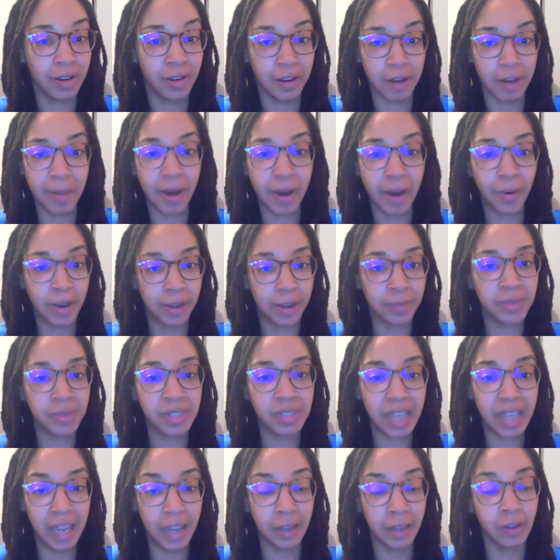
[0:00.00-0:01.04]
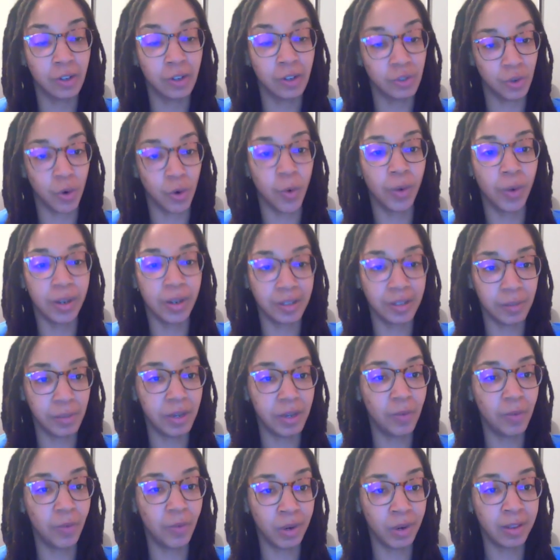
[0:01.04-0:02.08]
about him saying there's going to
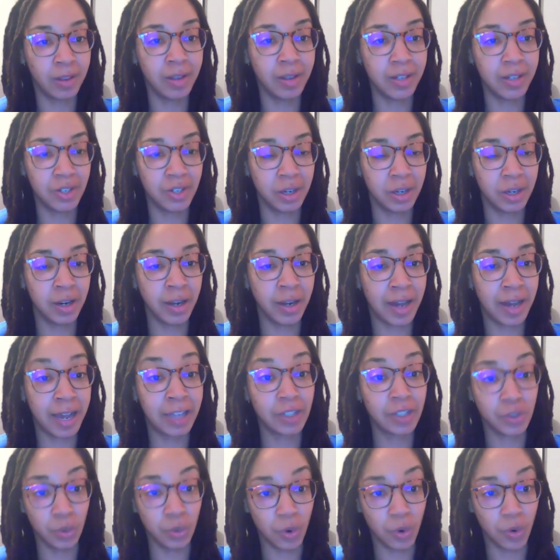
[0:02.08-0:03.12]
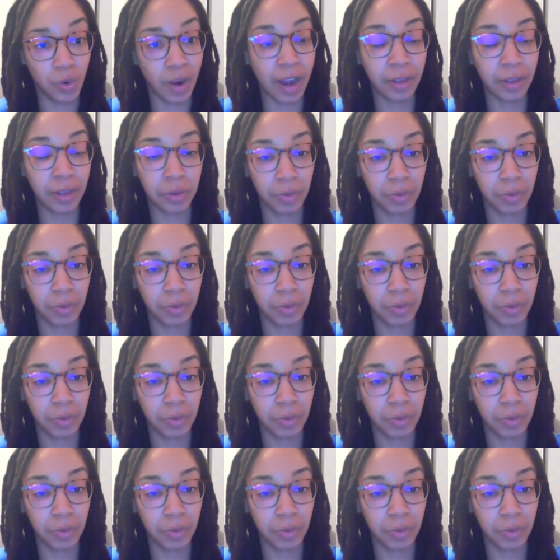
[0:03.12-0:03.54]
be one of these young guys to crack the